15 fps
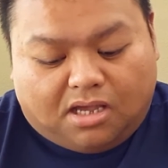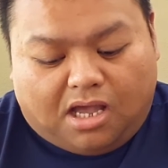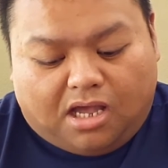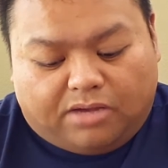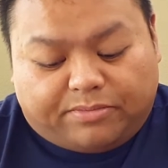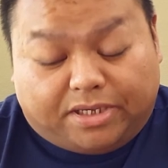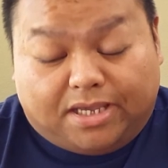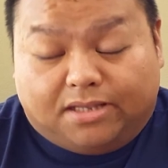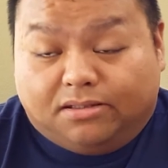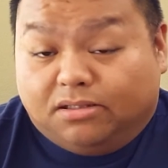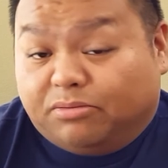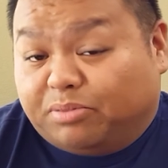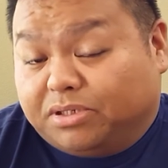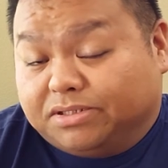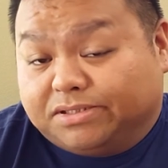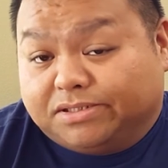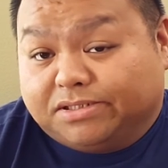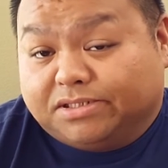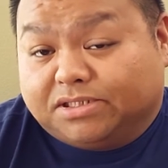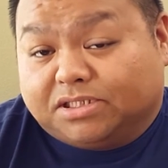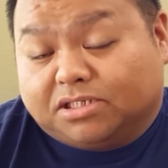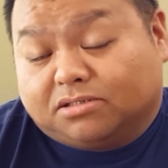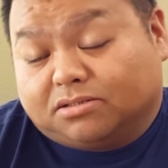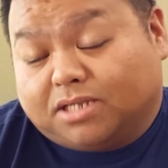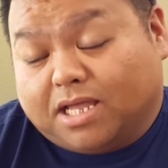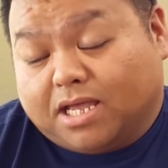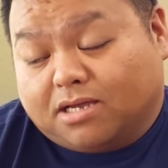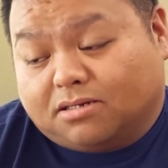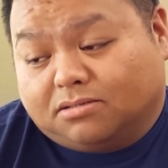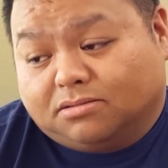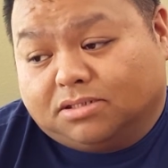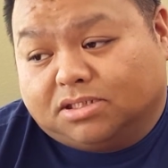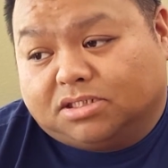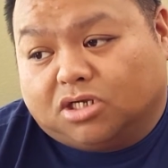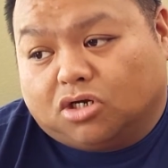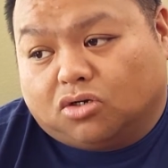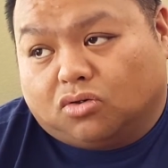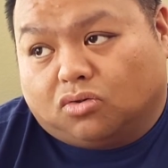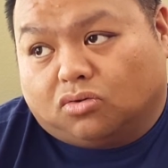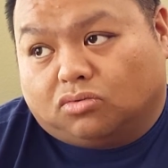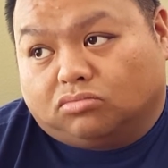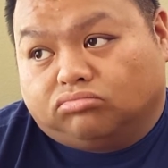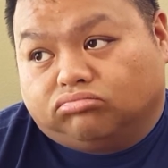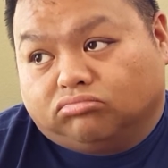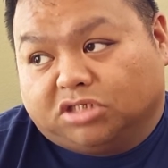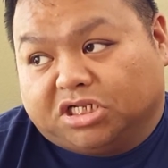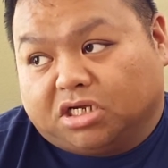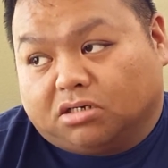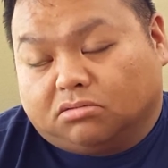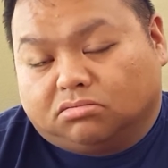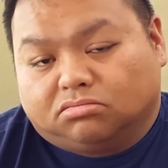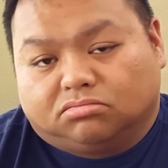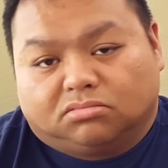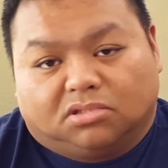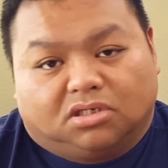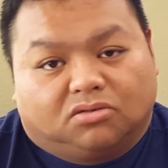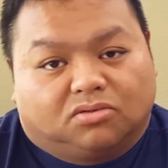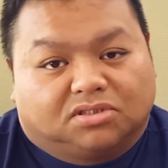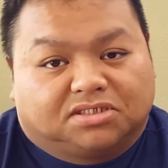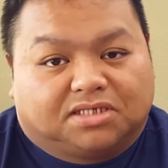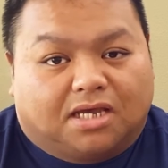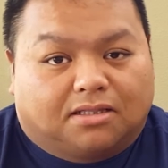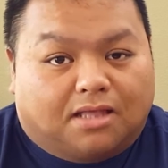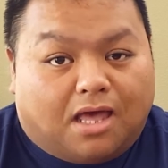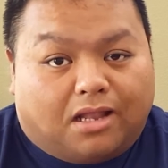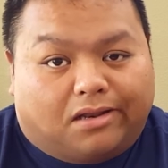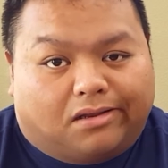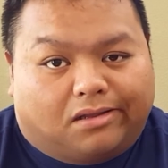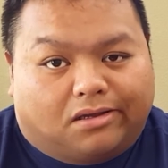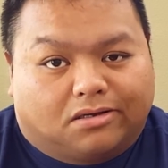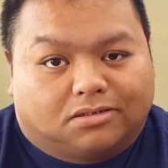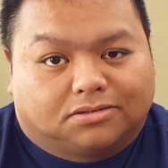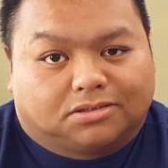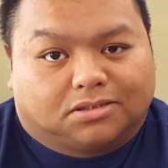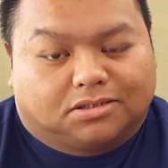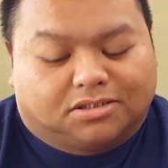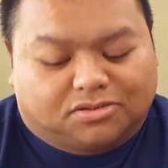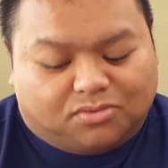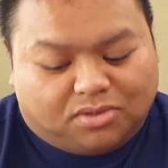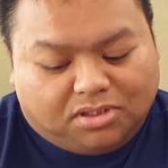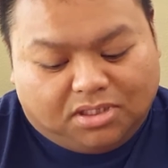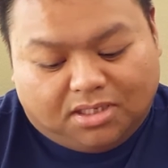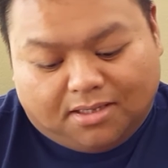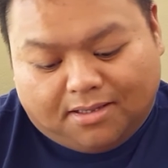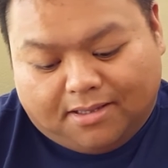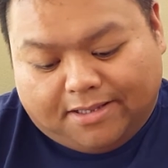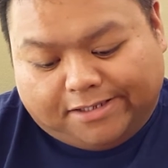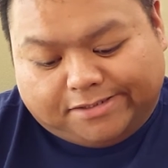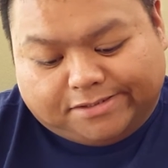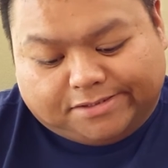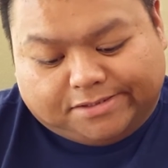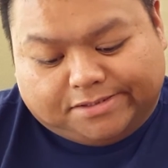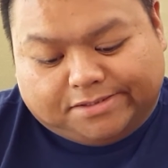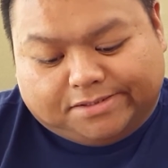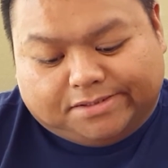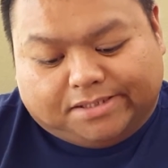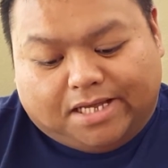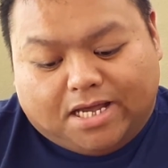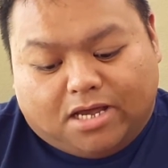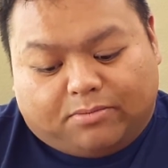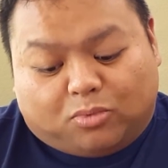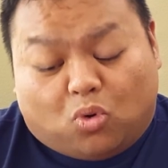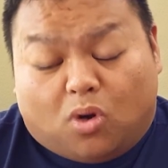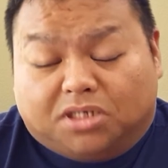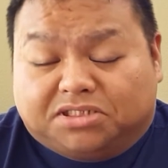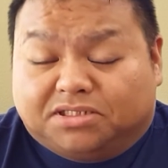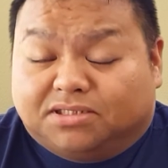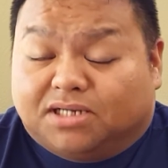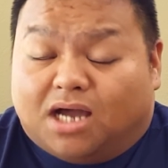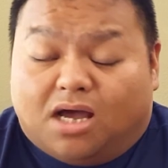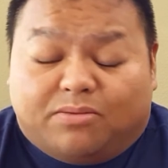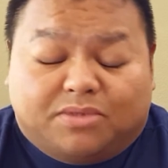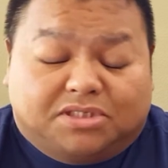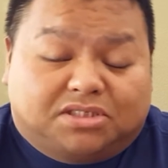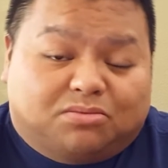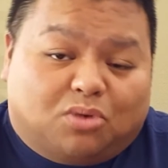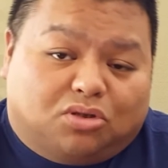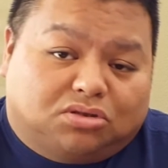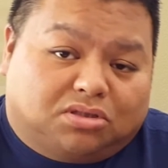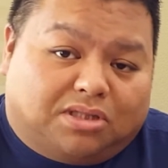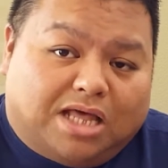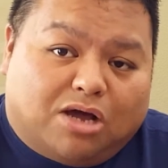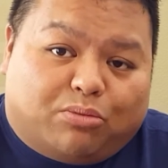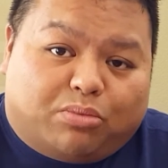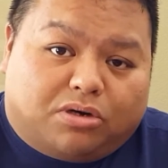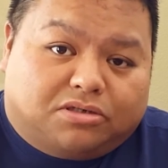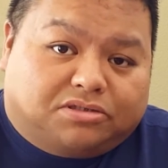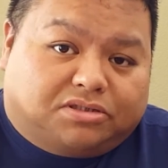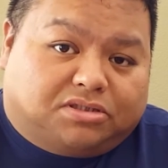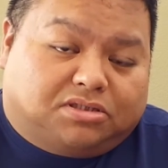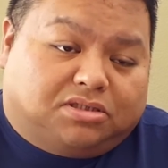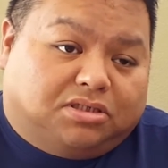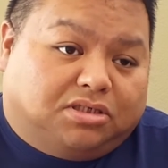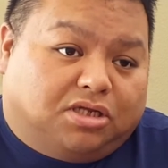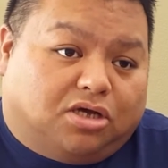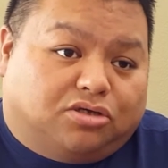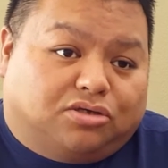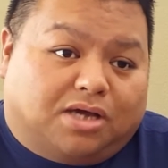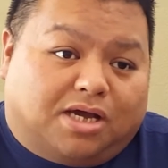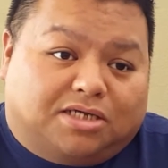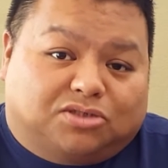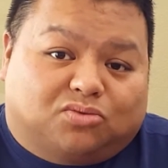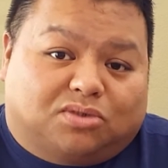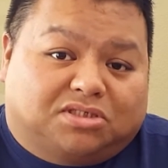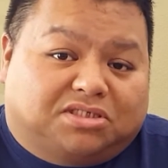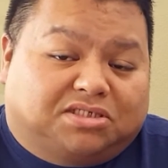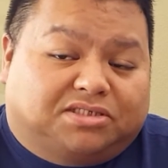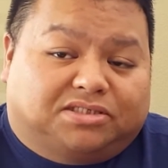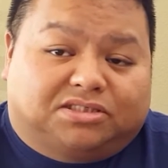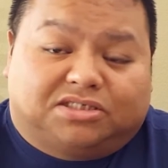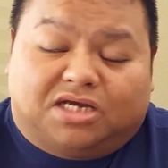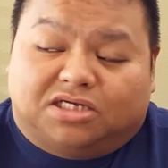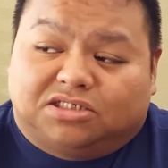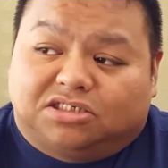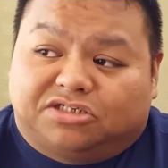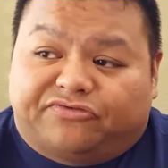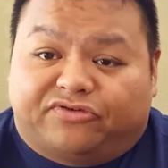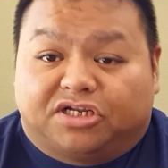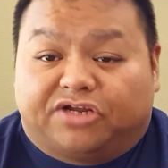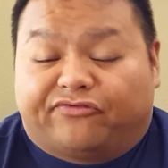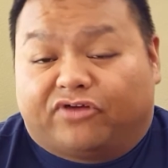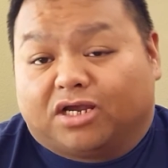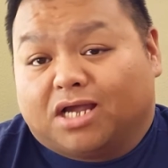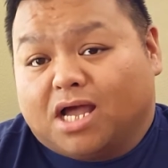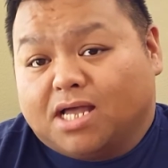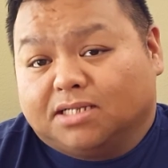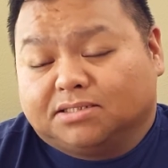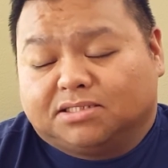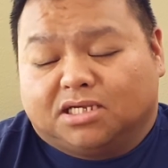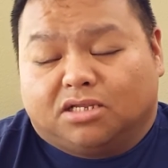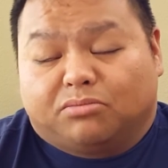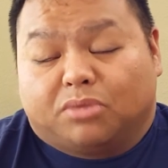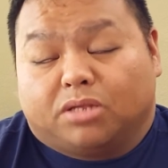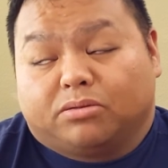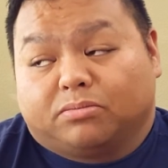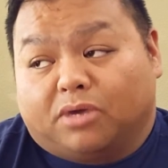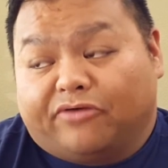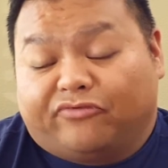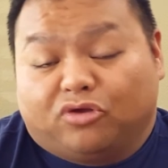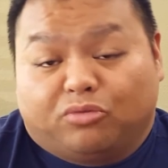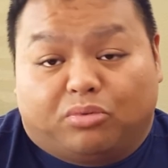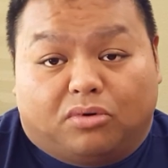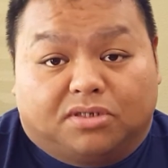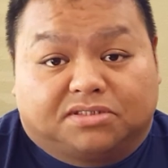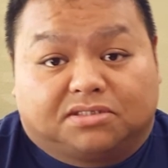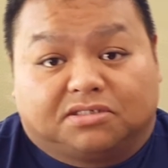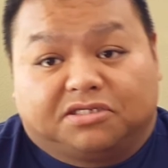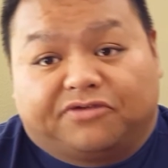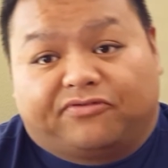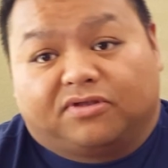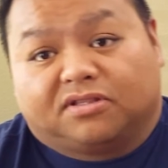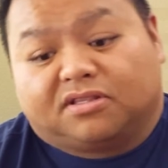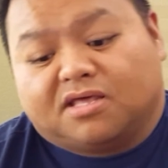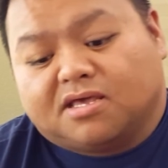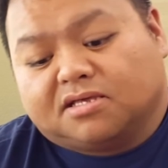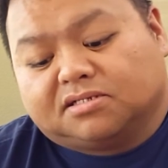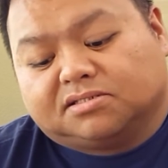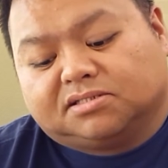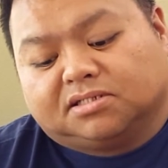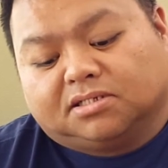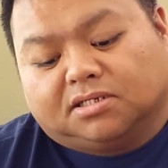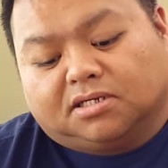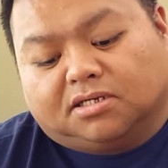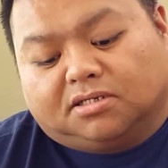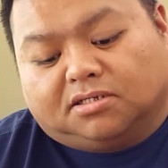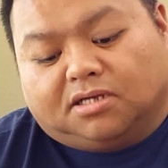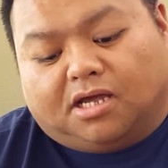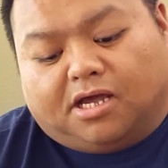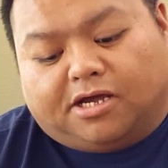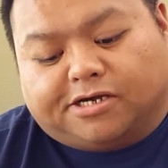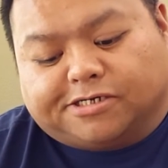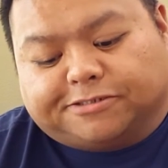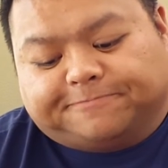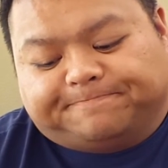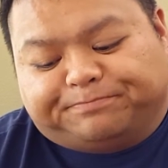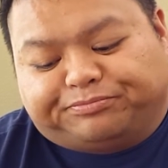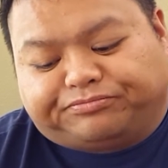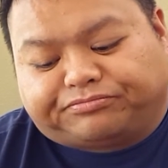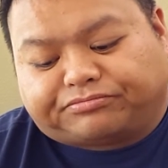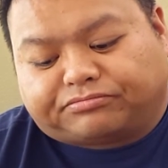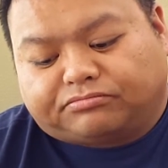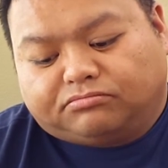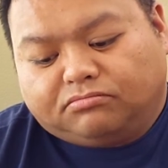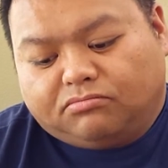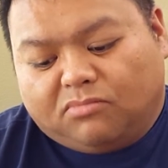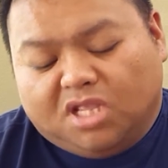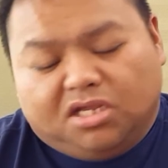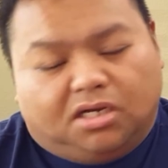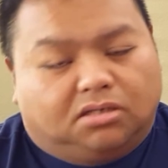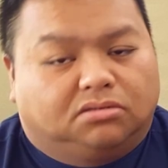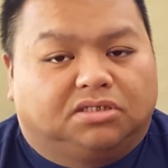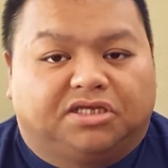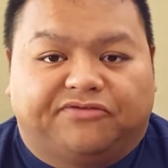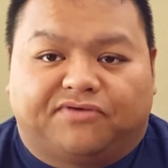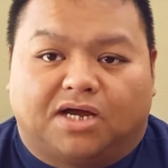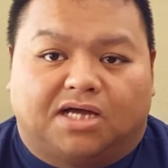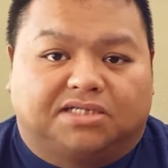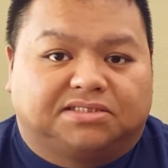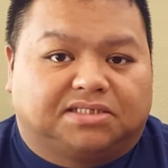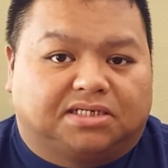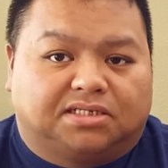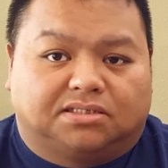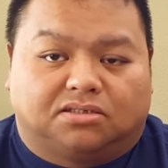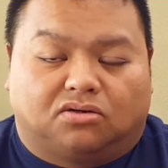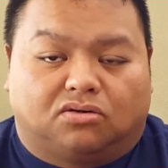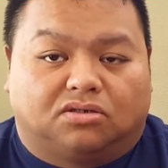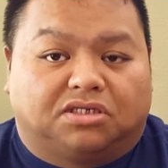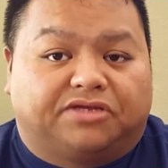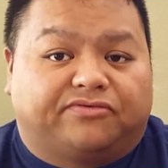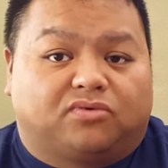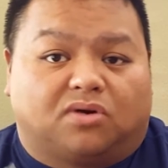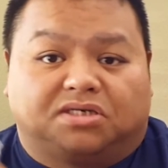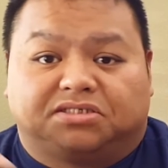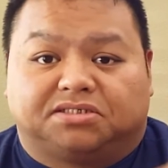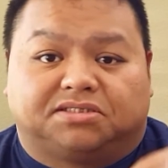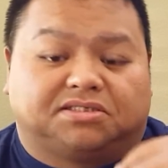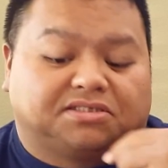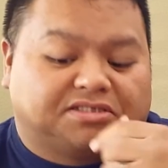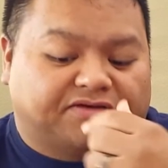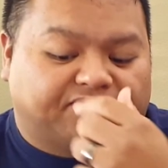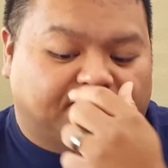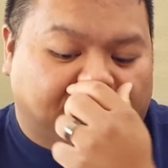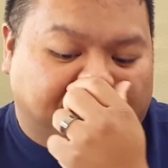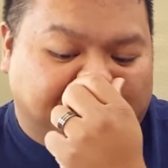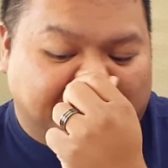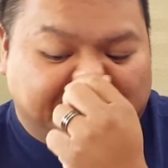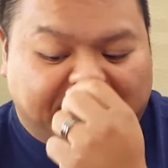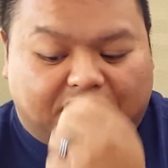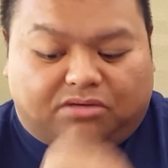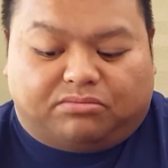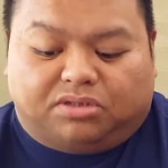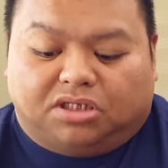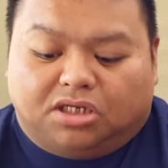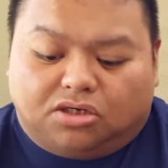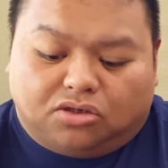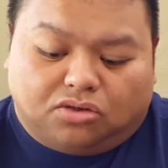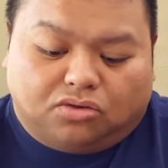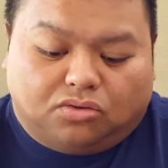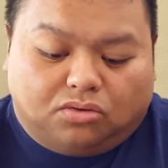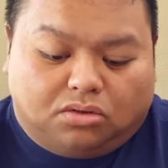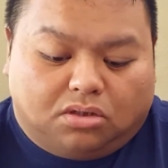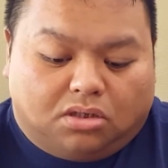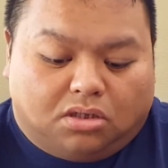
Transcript: Um, again, the P C is still down, so you know we'll see how the editing goes on this one. Um, questions, comments, emotional outbursts. You know, you guys want to see suggestions different content, maybe my viewpoints on different things. Um, you know, leave content or leave questions and stuff like that down below.